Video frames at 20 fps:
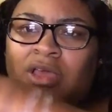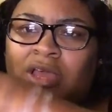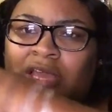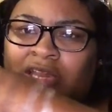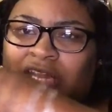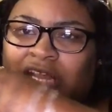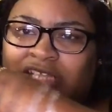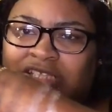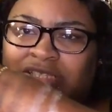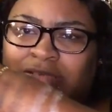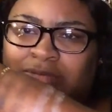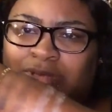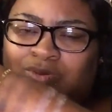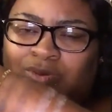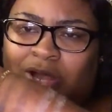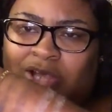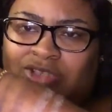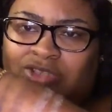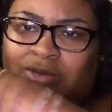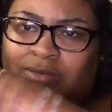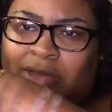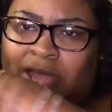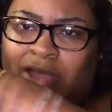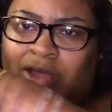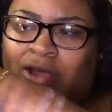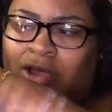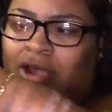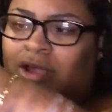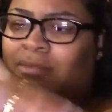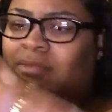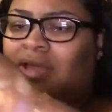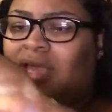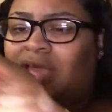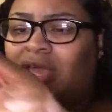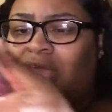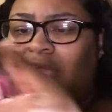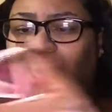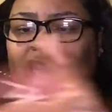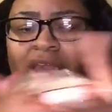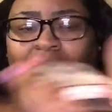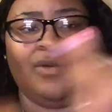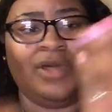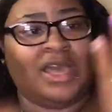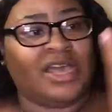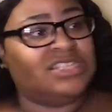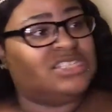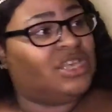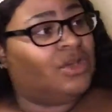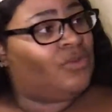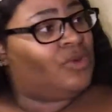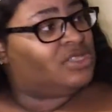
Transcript: And that's some swatches on my arm. And like I said,